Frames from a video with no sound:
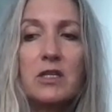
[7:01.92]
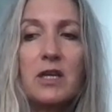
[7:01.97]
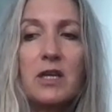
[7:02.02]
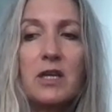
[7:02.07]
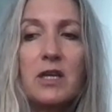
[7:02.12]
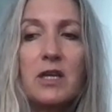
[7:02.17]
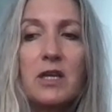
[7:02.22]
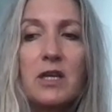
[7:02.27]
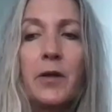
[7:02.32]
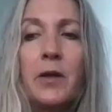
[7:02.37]

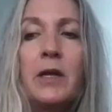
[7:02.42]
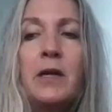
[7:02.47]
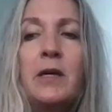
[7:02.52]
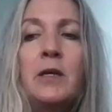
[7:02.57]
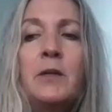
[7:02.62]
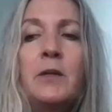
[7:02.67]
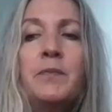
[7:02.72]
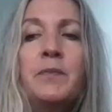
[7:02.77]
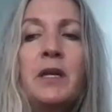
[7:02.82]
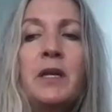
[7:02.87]
Tiger
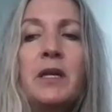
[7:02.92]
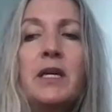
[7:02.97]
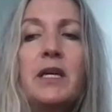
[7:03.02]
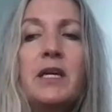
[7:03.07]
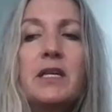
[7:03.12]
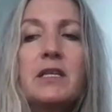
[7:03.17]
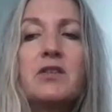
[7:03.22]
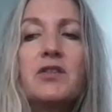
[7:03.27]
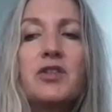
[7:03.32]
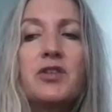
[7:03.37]

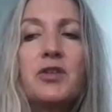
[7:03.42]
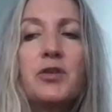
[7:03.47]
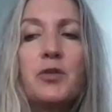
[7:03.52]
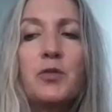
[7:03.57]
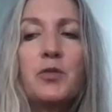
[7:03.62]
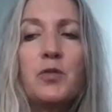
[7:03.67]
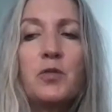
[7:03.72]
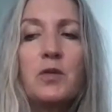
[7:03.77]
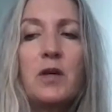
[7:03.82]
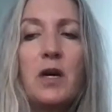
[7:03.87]
is
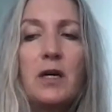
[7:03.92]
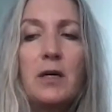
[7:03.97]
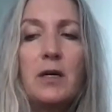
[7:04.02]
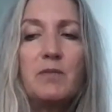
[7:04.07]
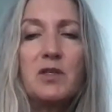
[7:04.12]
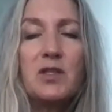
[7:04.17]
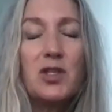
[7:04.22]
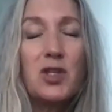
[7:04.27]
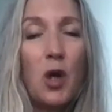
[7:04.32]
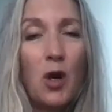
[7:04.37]
to
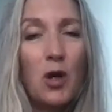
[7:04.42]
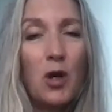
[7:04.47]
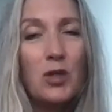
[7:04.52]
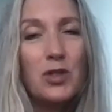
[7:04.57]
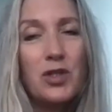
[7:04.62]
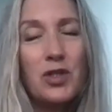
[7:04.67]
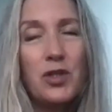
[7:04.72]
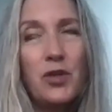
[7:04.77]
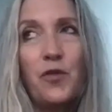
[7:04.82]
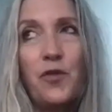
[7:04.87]
start
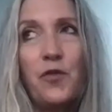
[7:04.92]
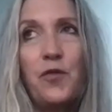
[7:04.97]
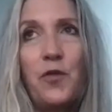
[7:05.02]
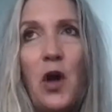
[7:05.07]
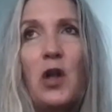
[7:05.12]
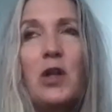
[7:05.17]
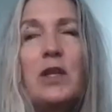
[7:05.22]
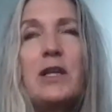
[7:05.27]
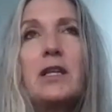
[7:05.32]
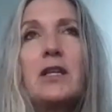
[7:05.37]
to
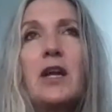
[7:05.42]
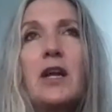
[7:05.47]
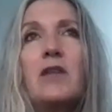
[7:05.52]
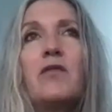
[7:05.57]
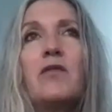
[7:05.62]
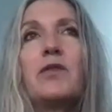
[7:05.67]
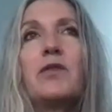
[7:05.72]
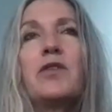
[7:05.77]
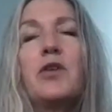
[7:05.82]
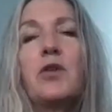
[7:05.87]
fall in love
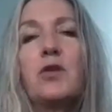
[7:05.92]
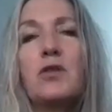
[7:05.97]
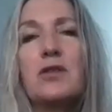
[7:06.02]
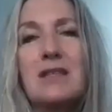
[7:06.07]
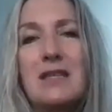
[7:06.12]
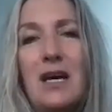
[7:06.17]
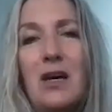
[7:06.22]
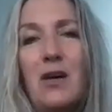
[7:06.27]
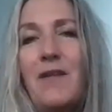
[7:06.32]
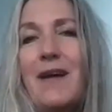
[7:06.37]
with
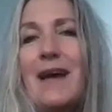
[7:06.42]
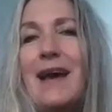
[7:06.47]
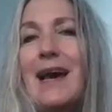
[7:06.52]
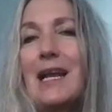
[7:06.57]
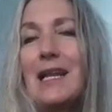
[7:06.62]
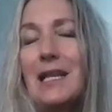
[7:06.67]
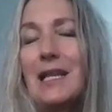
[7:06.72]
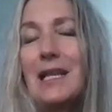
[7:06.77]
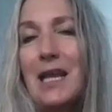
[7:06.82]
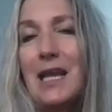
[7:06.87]
yourself at
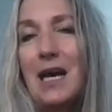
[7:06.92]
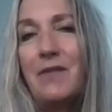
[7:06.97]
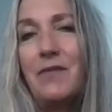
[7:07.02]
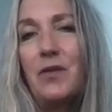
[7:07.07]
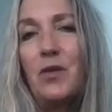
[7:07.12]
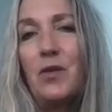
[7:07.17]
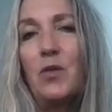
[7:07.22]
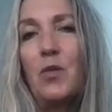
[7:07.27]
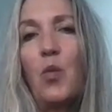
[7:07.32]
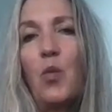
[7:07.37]
a
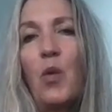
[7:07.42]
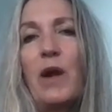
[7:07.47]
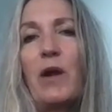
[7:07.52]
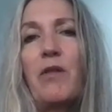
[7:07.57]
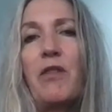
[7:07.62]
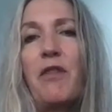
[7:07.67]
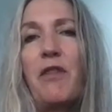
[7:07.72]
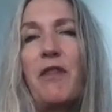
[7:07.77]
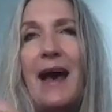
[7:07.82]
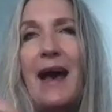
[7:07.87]
level
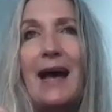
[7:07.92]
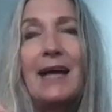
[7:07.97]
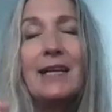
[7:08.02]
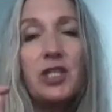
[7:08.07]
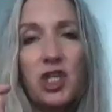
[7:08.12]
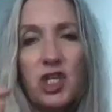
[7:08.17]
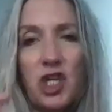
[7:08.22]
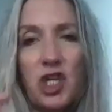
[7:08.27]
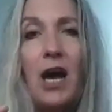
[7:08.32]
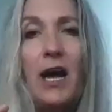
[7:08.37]
where that
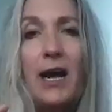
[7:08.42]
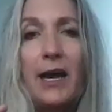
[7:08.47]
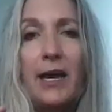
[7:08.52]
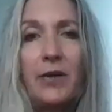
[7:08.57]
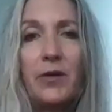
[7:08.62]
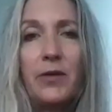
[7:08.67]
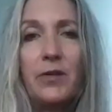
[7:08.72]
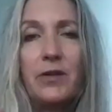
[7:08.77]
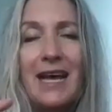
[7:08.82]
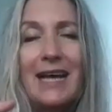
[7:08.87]

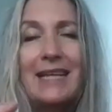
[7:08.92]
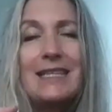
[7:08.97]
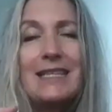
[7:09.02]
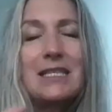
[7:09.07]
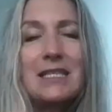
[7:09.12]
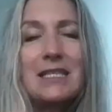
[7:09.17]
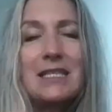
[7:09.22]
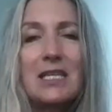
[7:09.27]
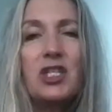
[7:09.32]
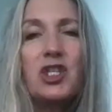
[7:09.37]
child, that
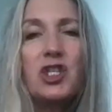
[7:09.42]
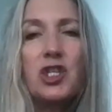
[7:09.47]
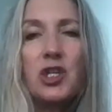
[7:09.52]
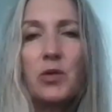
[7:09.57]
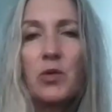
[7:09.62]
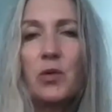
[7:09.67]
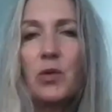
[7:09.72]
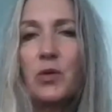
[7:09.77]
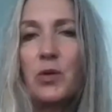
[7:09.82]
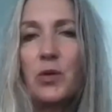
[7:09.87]

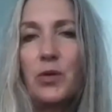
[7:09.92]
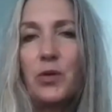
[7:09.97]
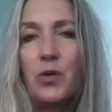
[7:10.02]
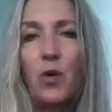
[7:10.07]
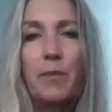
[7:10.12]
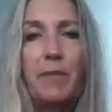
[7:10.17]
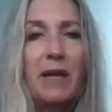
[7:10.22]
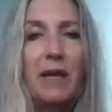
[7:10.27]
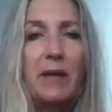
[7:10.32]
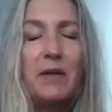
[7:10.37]
6-year-old, or
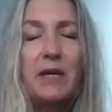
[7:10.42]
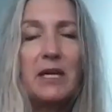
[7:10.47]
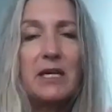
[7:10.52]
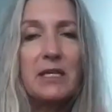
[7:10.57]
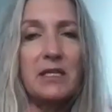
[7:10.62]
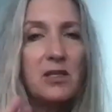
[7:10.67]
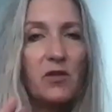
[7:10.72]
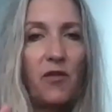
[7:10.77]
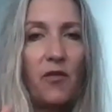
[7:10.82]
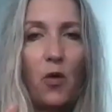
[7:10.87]
maybe
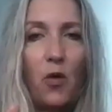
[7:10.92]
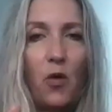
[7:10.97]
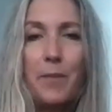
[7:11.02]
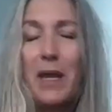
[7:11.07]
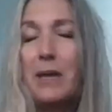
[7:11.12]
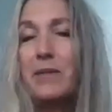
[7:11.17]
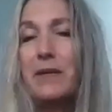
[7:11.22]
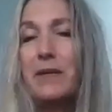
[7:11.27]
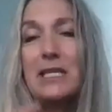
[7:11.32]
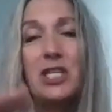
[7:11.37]
it's 4,
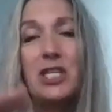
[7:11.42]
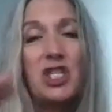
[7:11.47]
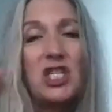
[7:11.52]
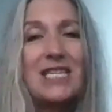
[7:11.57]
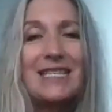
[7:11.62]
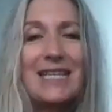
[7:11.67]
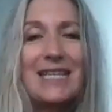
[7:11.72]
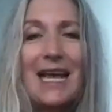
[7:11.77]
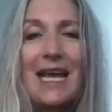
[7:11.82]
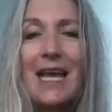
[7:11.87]
or maybe
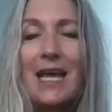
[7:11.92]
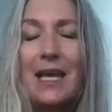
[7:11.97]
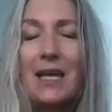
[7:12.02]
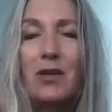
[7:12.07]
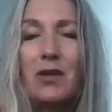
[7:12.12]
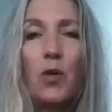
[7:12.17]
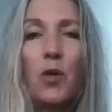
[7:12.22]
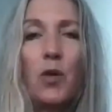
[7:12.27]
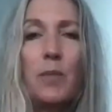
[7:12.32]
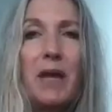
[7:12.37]
she's
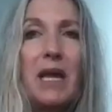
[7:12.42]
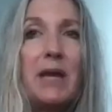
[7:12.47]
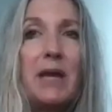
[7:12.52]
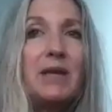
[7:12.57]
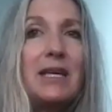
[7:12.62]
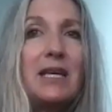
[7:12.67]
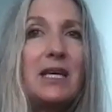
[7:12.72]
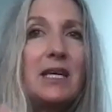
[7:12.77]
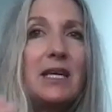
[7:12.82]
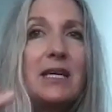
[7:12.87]
8, or
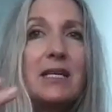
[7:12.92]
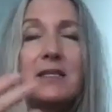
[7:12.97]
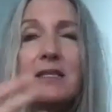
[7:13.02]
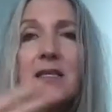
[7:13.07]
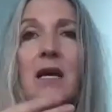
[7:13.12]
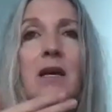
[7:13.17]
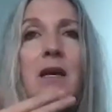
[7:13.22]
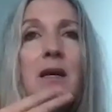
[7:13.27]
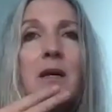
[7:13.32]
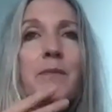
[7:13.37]
maybe
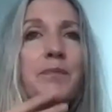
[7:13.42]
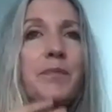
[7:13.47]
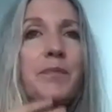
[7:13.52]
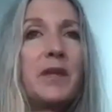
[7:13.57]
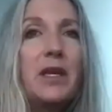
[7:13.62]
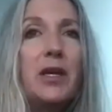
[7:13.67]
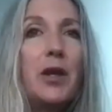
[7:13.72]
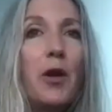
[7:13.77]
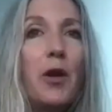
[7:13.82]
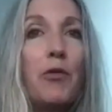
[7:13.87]
he's,
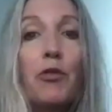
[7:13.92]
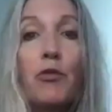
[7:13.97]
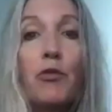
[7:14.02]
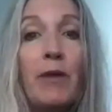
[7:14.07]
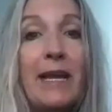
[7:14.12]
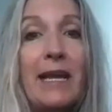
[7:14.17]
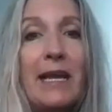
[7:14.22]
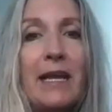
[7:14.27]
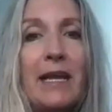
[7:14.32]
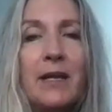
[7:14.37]

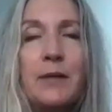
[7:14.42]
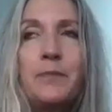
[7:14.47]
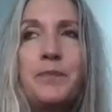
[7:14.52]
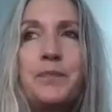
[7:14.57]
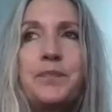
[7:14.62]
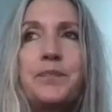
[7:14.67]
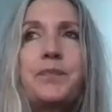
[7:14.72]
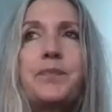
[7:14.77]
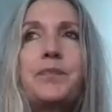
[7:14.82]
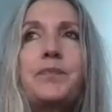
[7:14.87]
3.